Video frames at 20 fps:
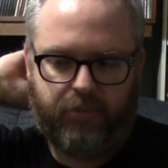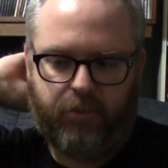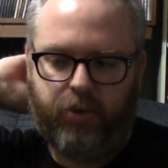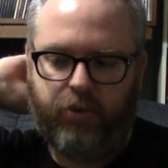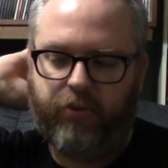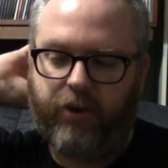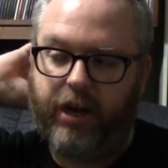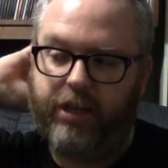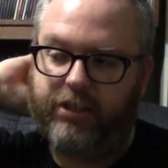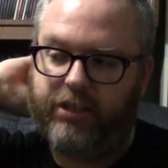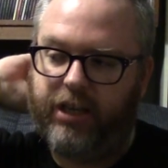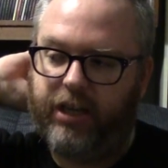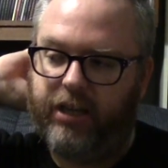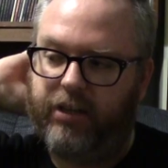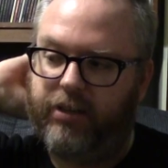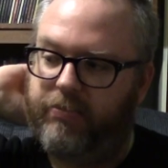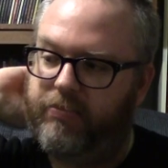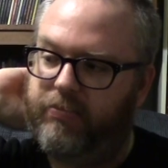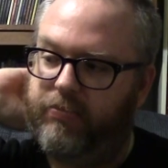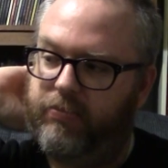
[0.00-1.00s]
Moonrise
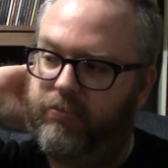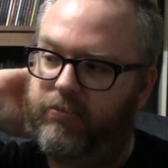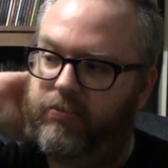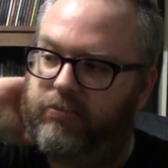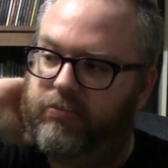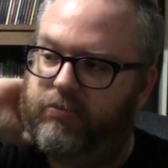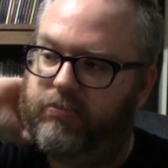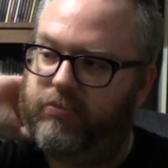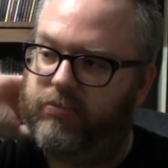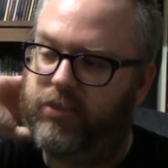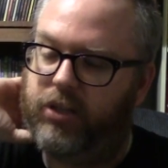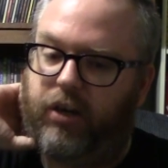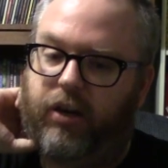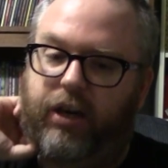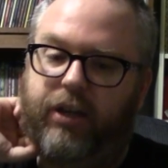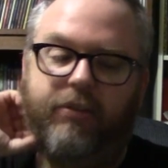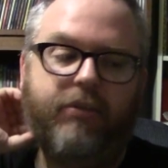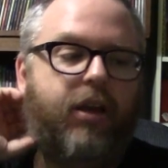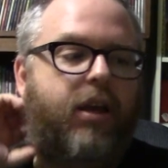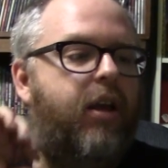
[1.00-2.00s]
Kingdom?
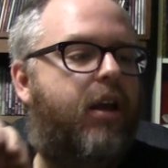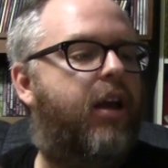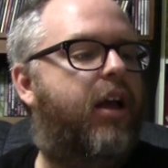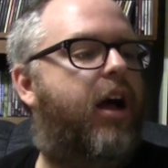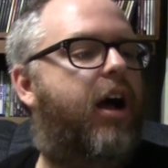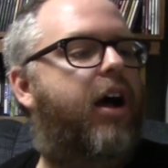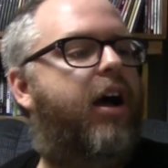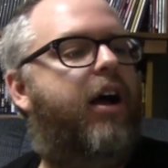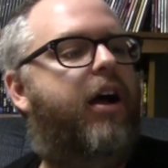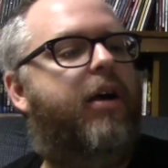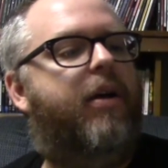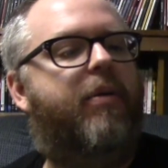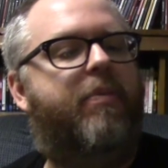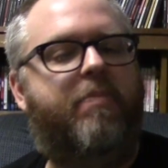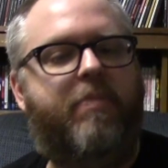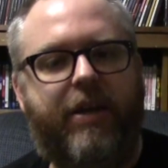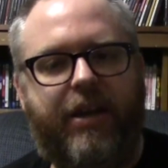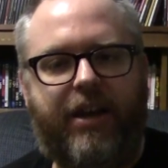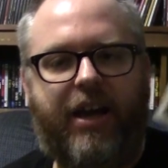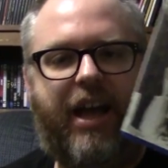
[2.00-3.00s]
Sorry. Uh,
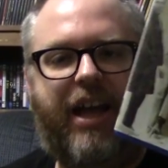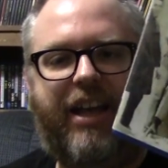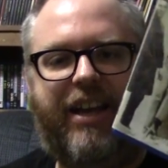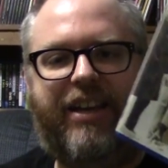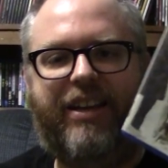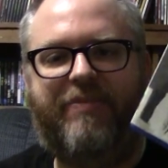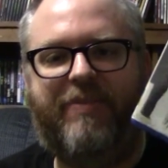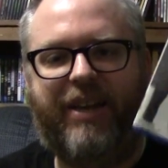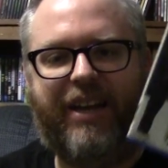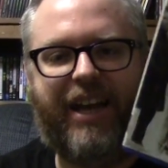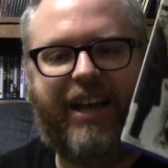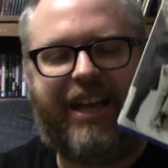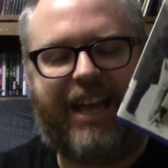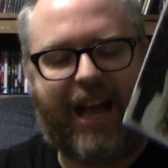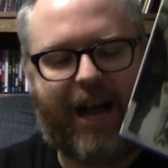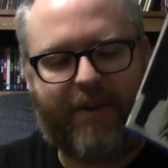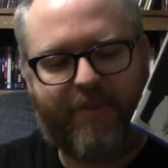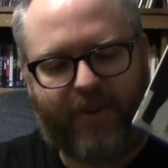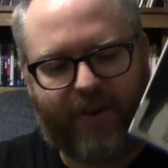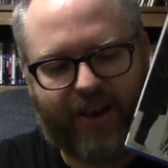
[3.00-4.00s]
Midnight Midnight
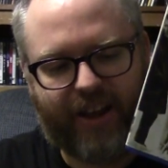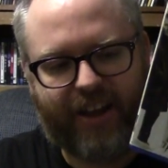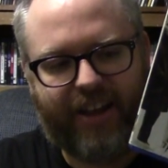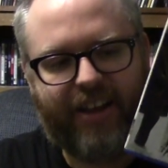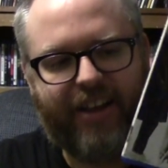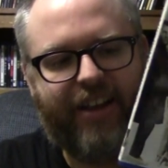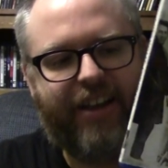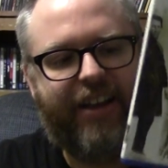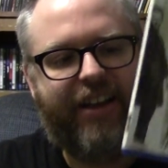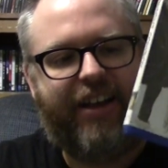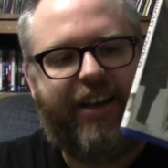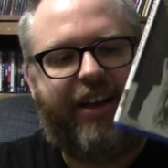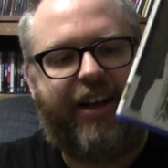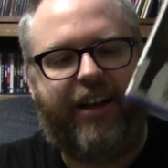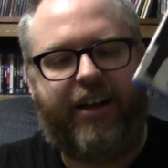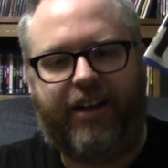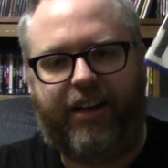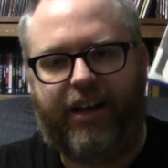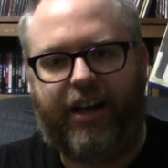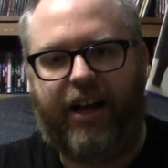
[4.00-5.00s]
Cowboy.
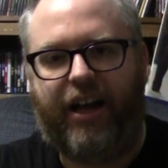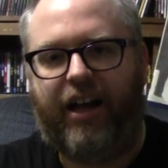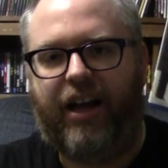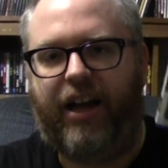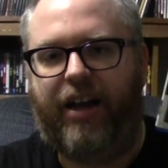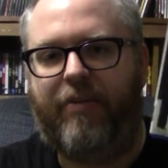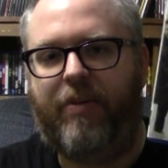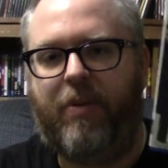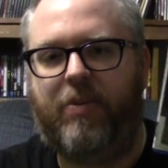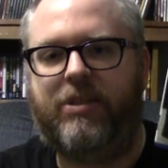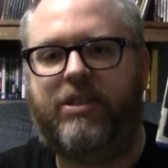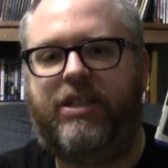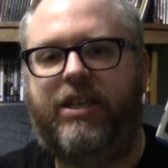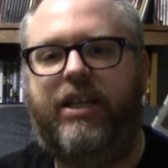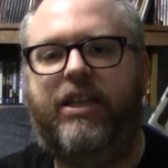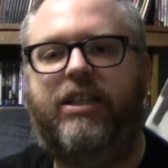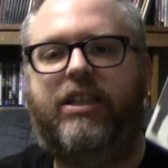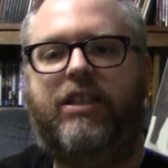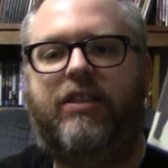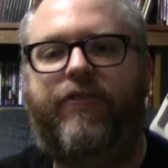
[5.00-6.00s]
Uh, I remember
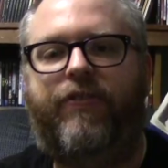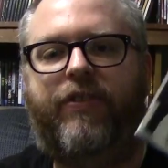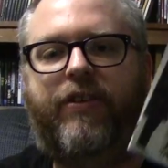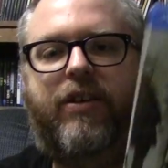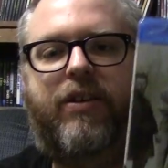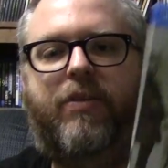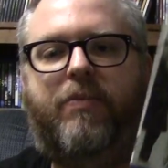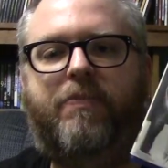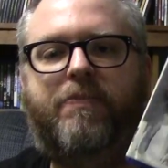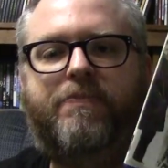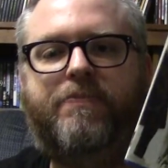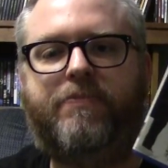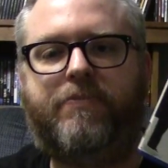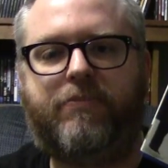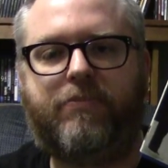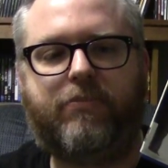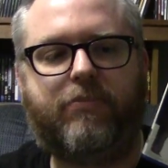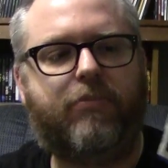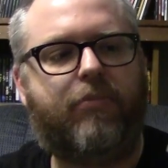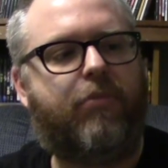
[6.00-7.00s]
seeing this film
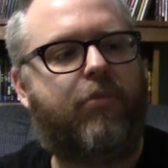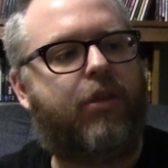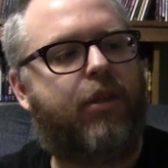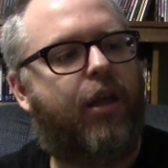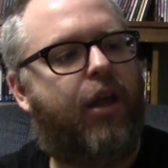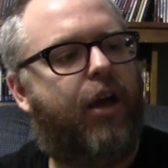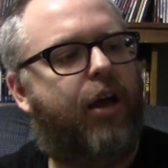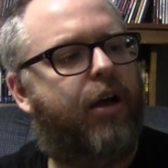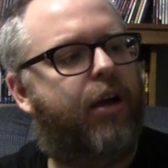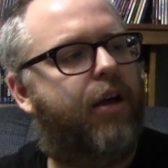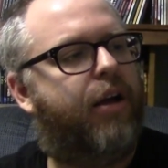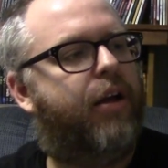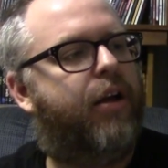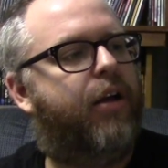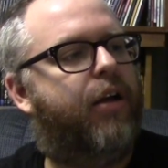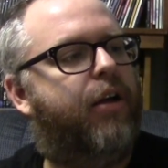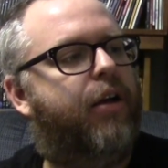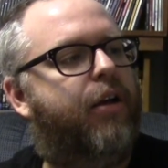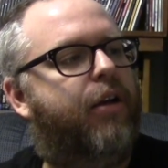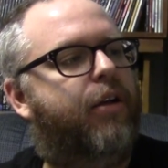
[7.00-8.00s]

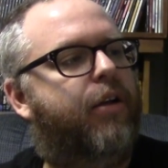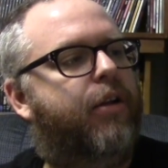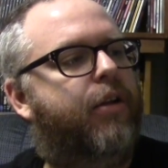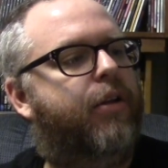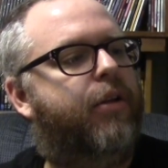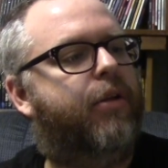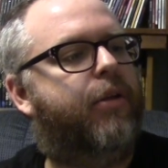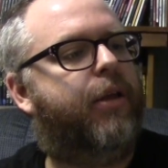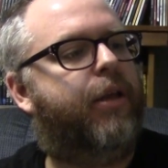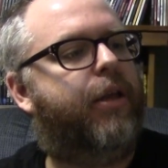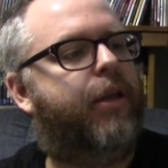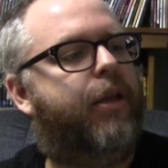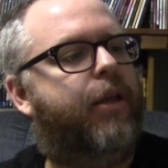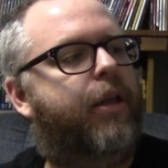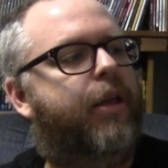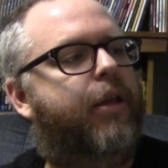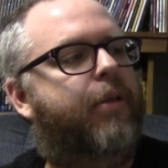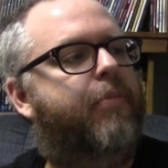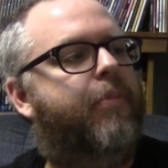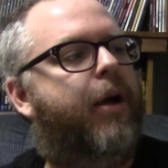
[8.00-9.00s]
uh,
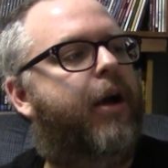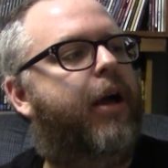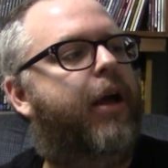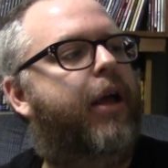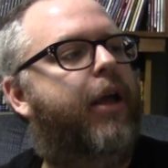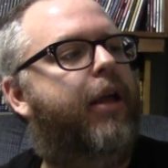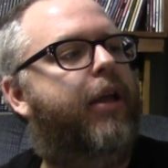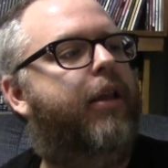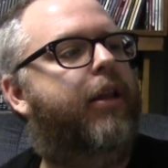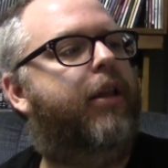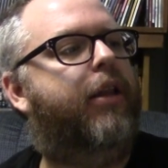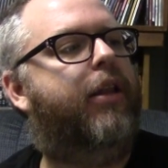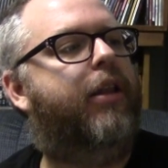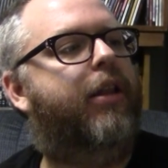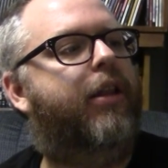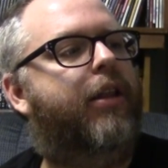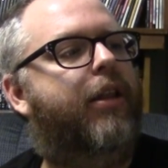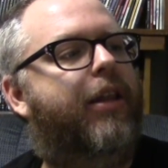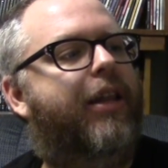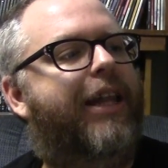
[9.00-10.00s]
in my
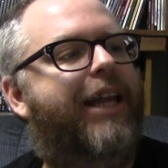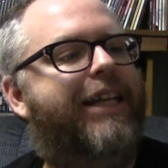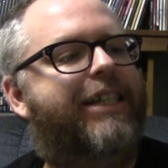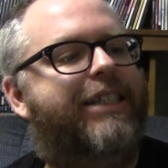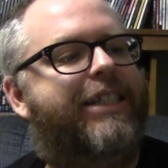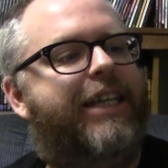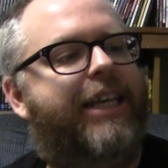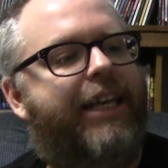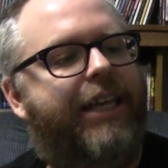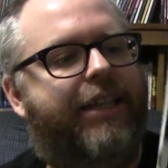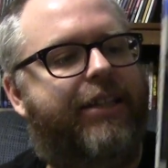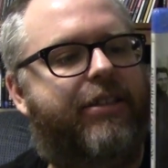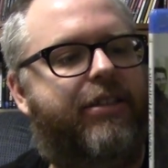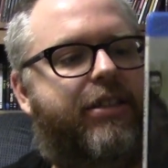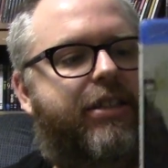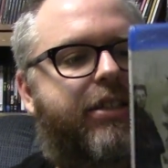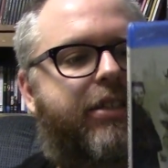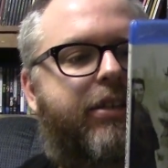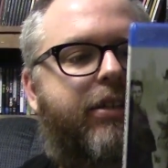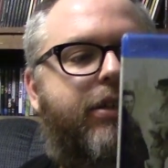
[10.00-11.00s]
uh, late
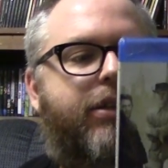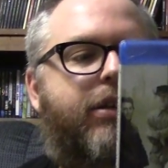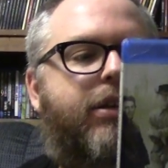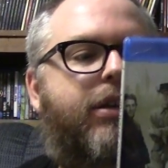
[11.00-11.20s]
teens.